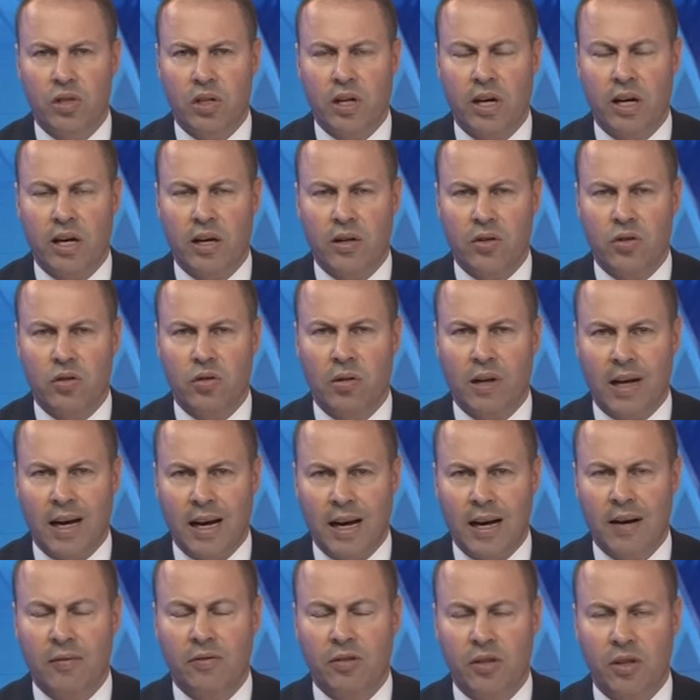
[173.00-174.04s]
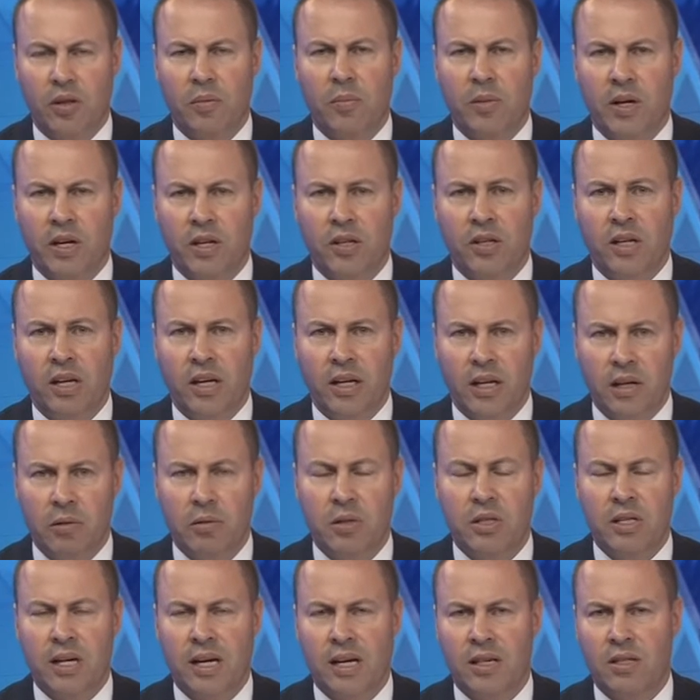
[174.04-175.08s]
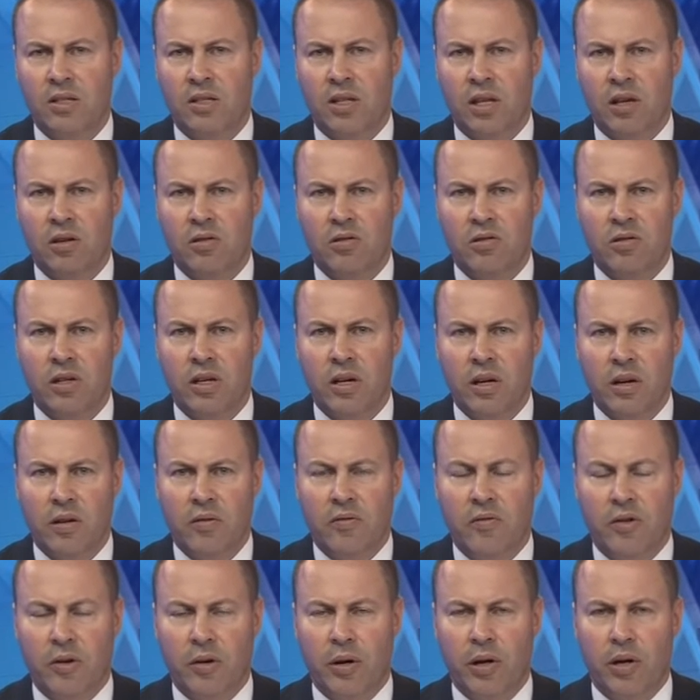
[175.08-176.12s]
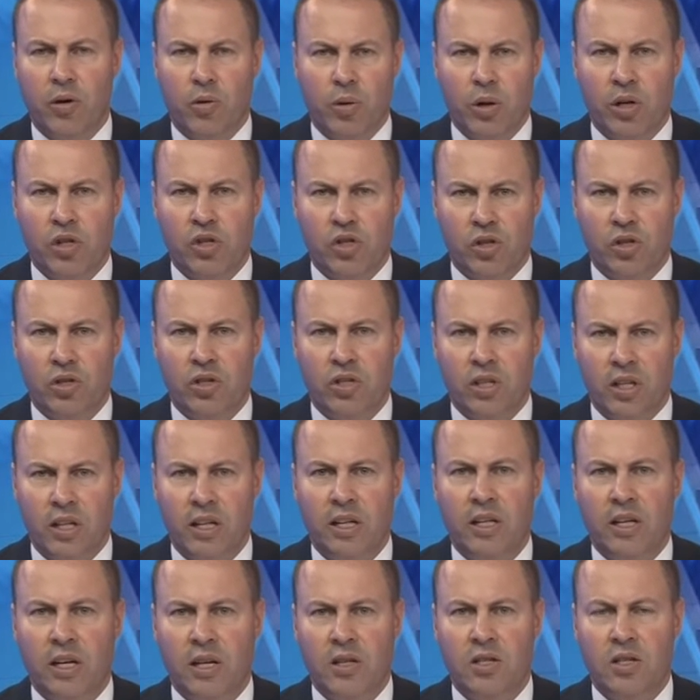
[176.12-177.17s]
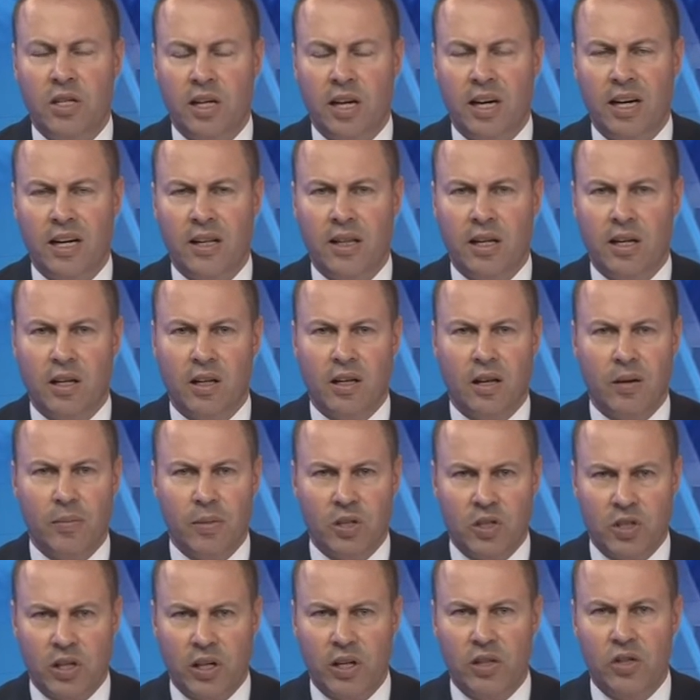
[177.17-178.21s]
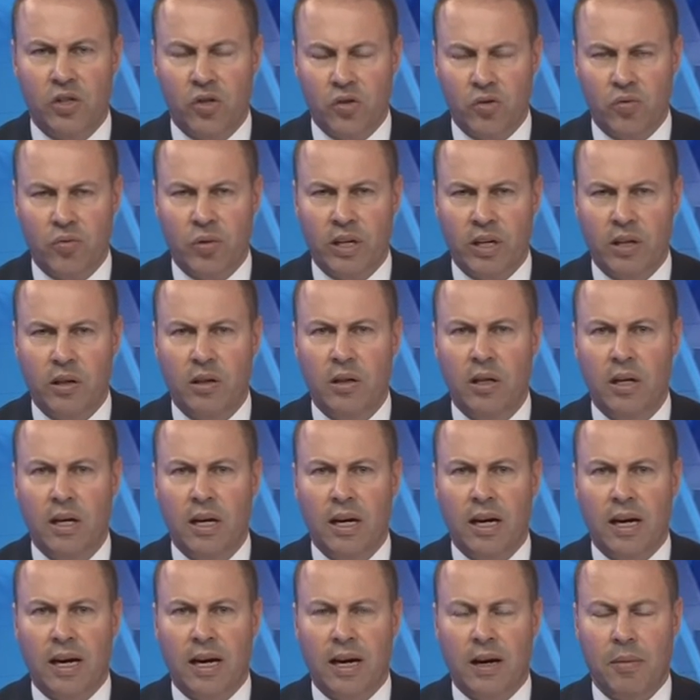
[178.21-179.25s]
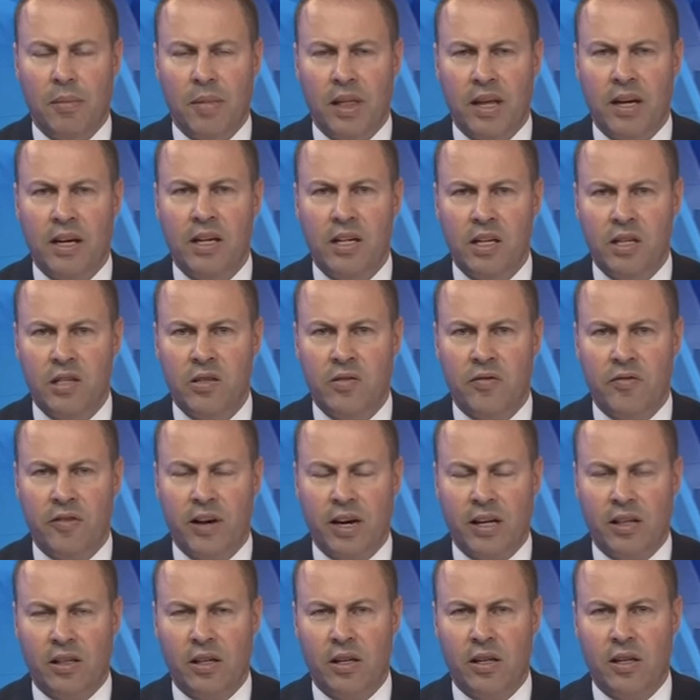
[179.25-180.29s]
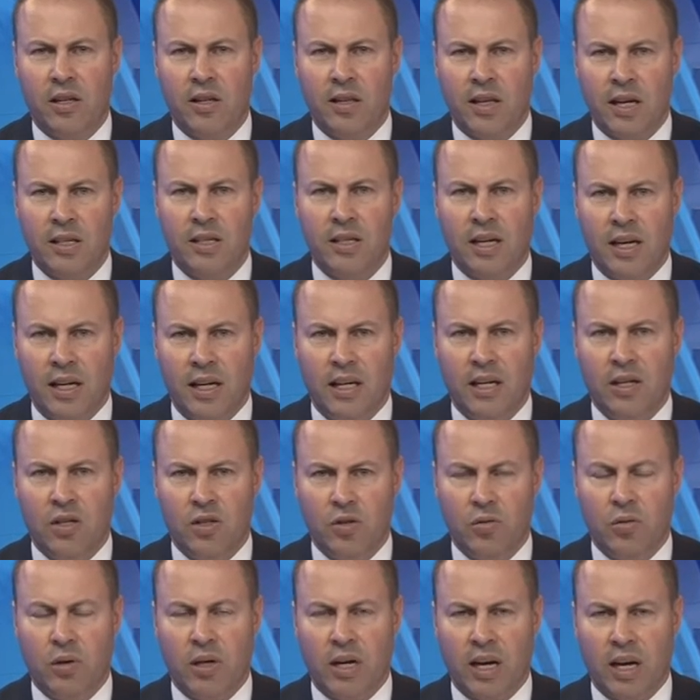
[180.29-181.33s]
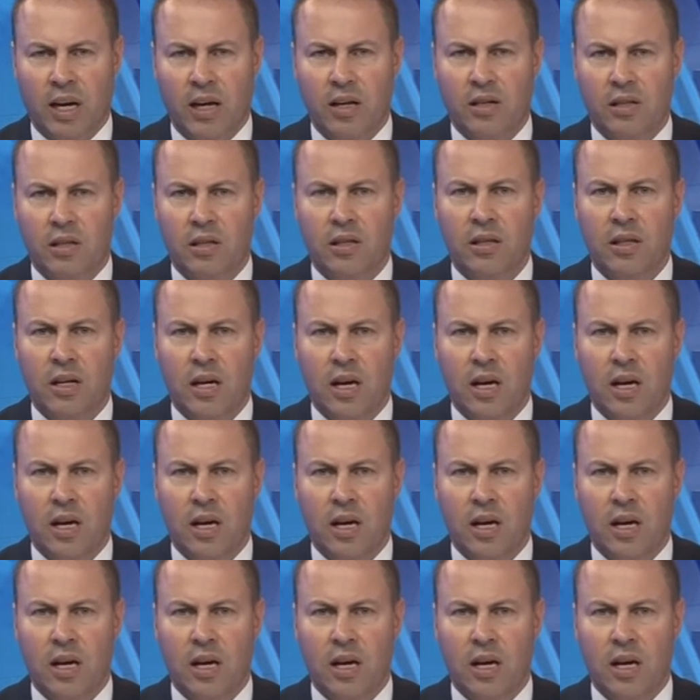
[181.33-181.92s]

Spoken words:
Council, after the meeting, and he was asked those very questions, and he did say that climate change is real, that it is a factor that they take into account, and